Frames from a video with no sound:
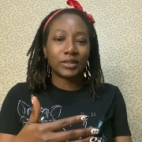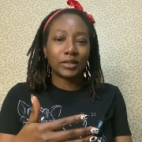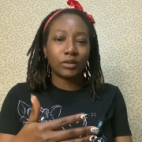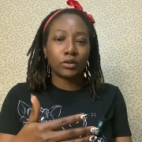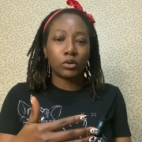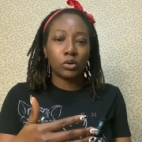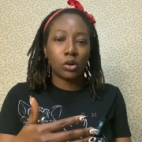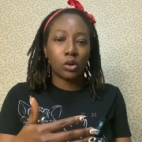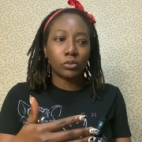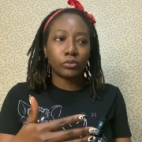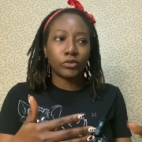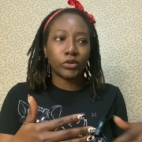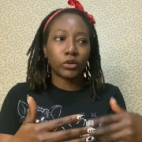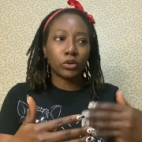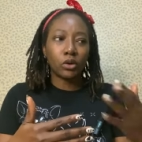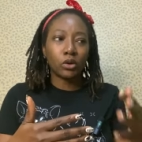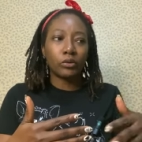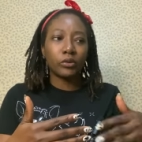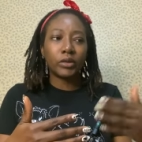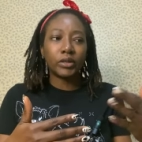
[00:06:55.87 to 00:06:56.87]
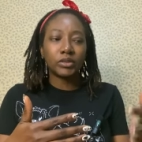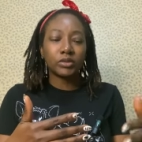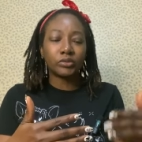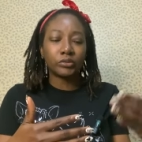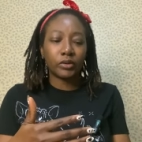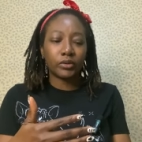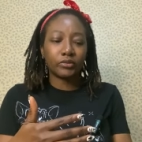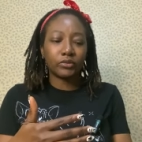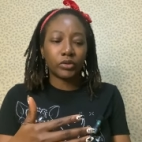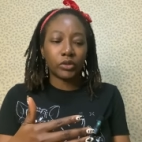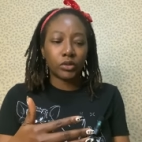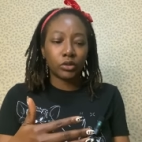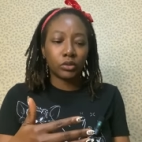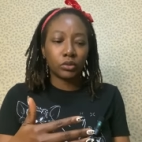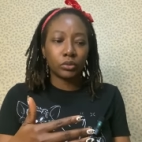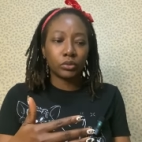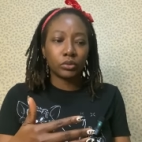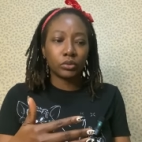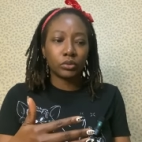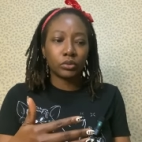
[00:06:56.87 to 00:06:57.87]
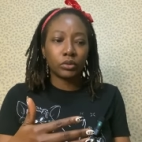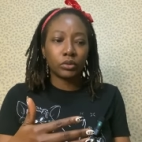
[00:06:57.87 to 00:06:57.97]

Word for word: income, recurrent revenue